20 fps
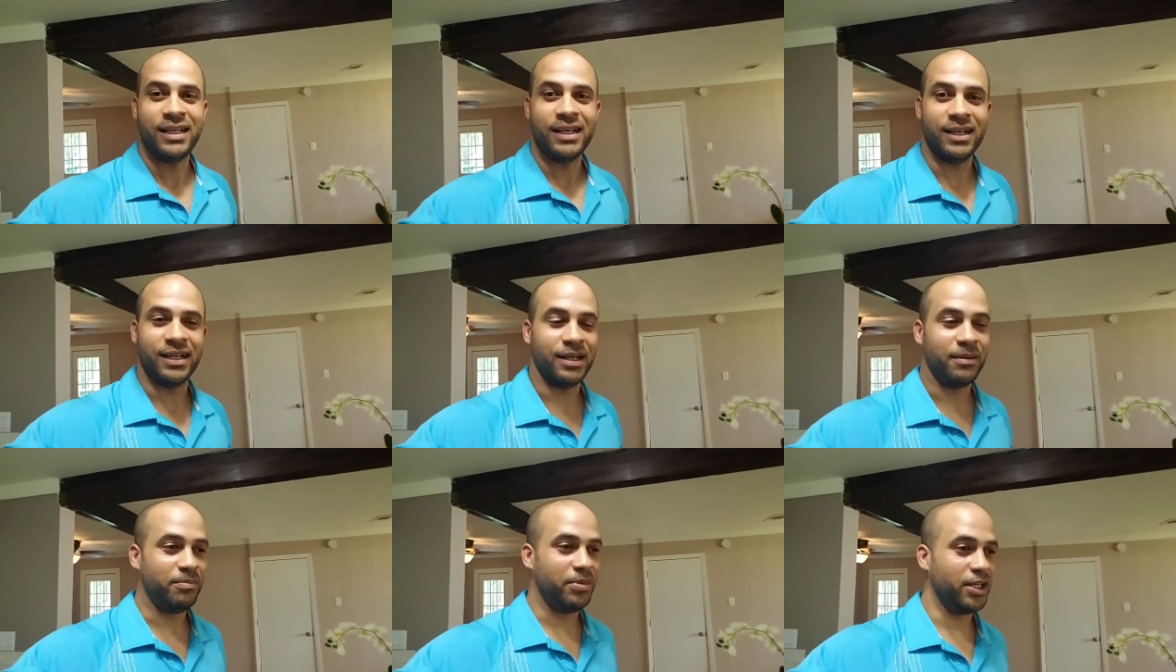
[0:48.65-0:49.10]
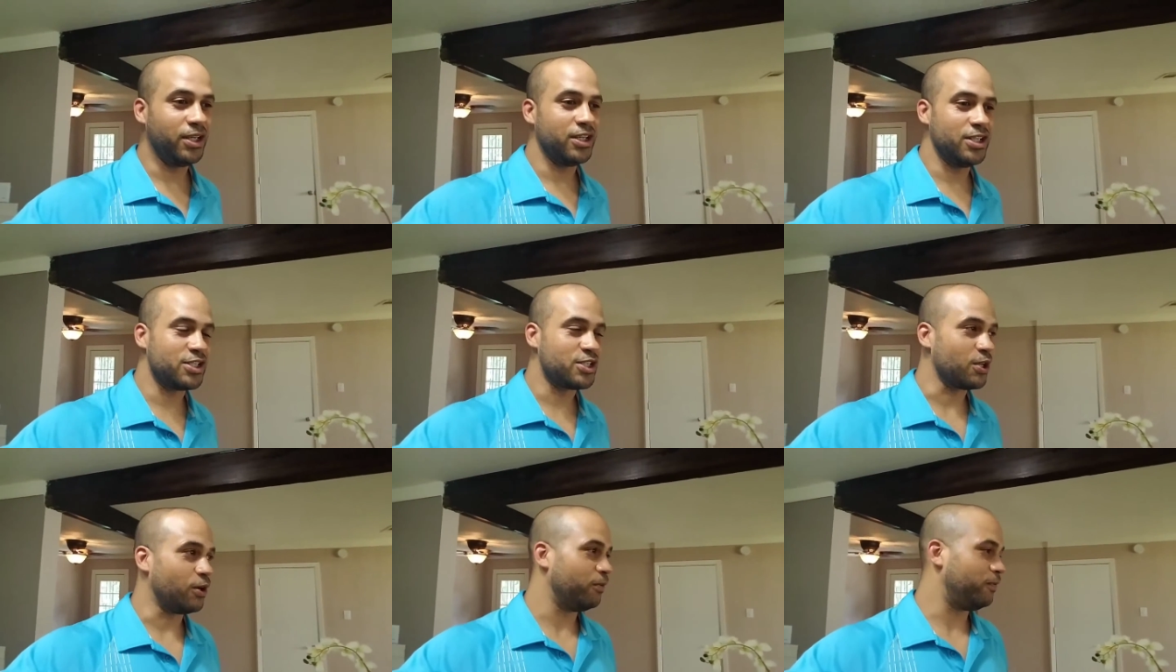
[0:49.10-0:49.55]
Uh, been
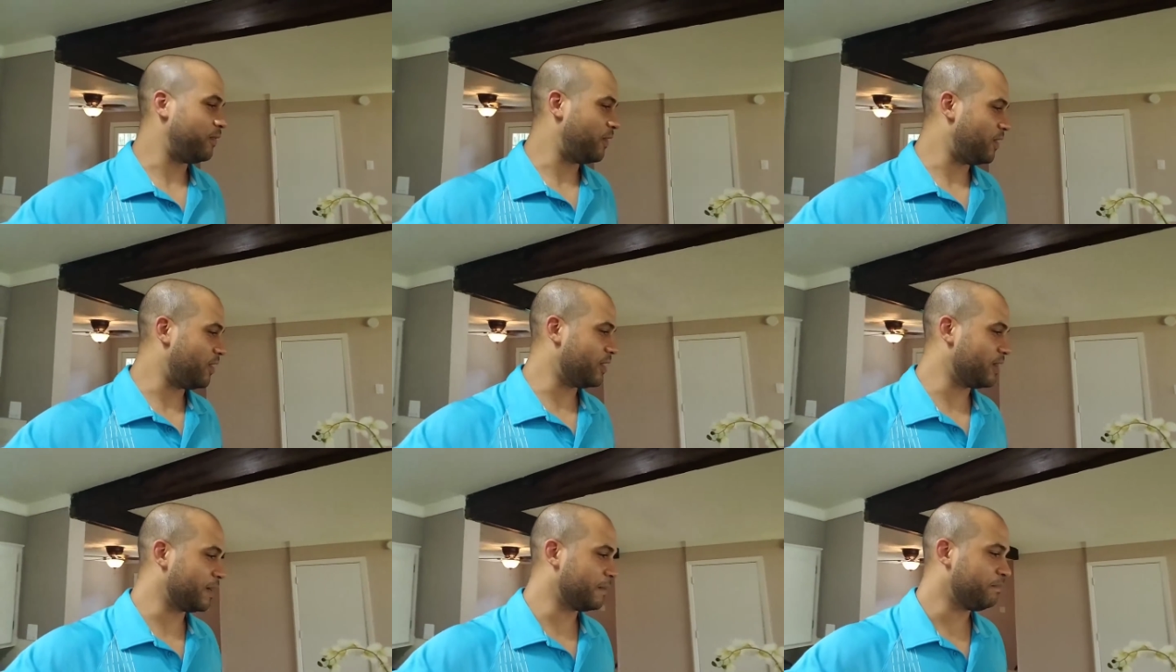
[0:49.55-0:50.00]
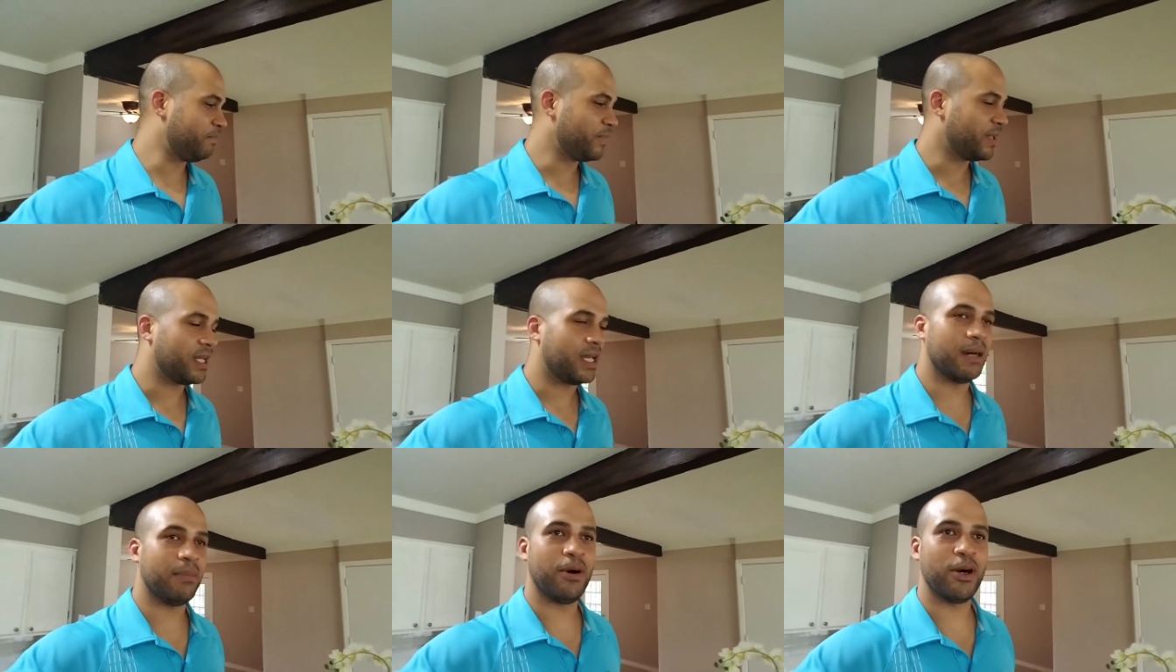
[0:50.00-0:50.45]
good so far.
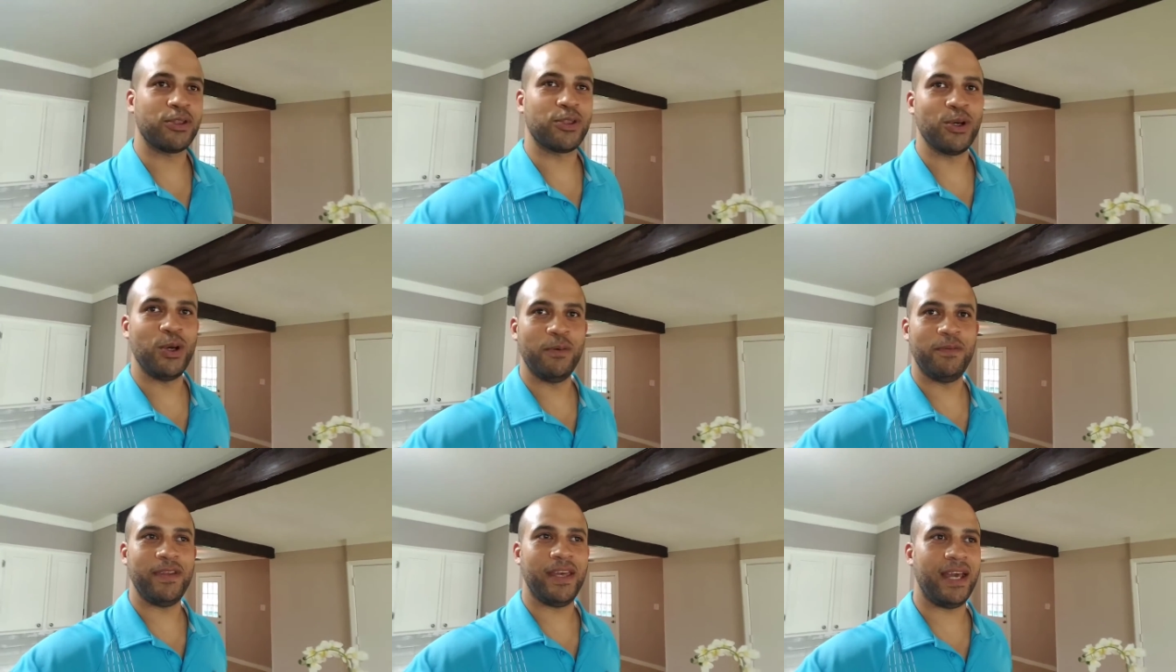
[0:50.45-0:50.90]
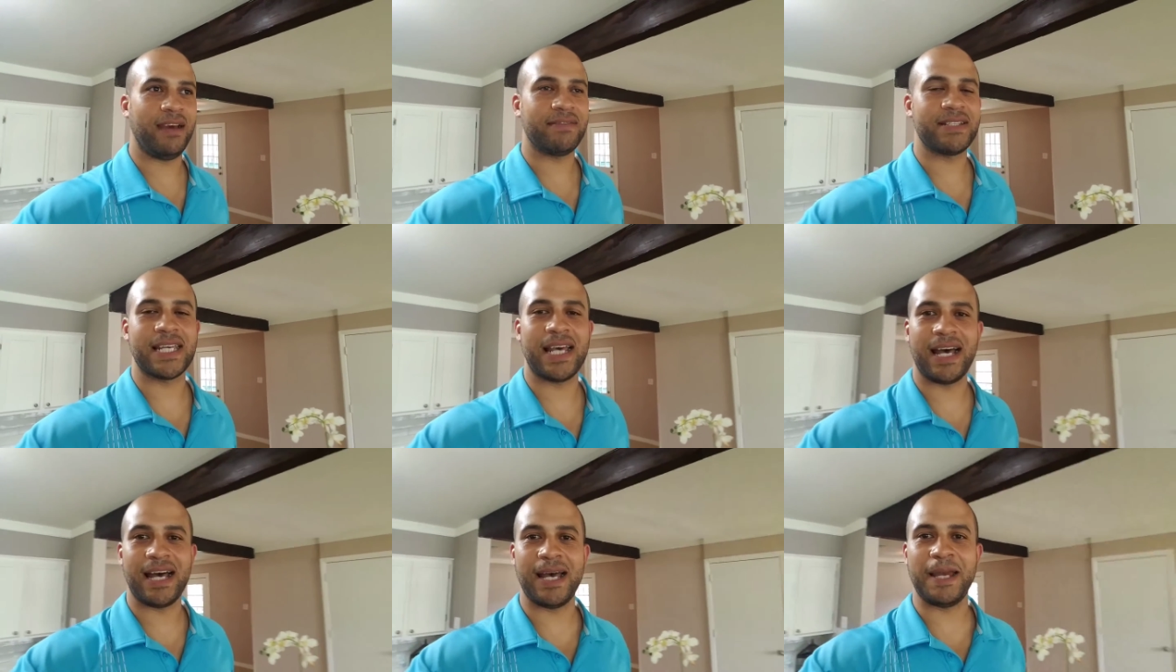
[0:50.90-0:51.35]
Come on through if you have
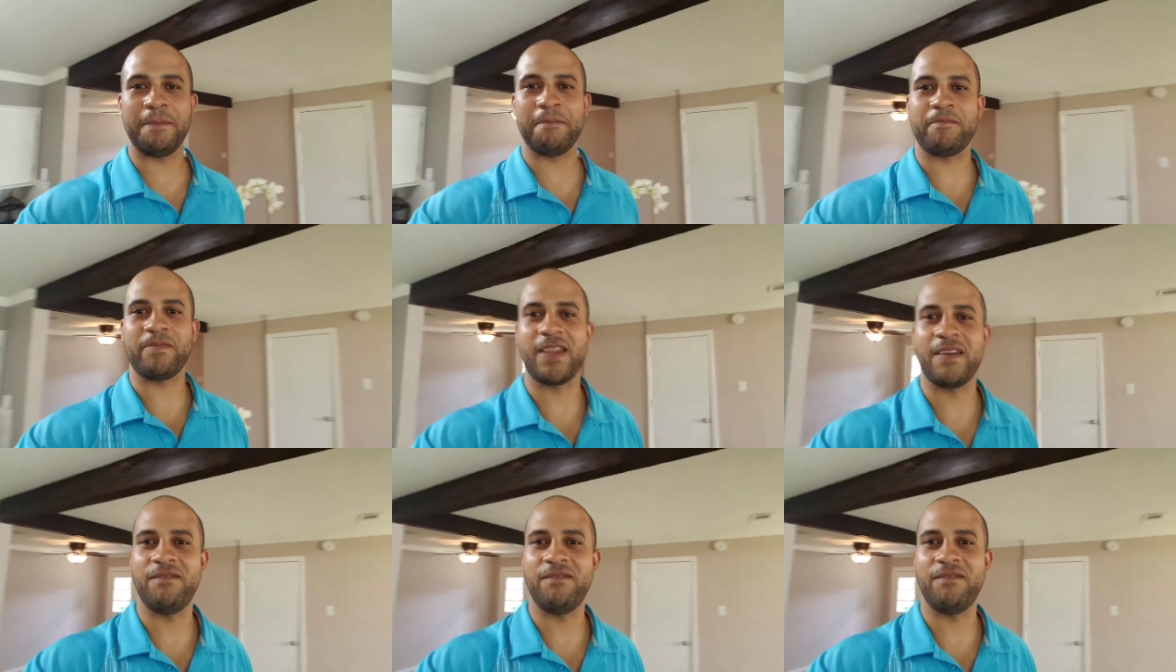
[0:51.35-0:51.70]
time.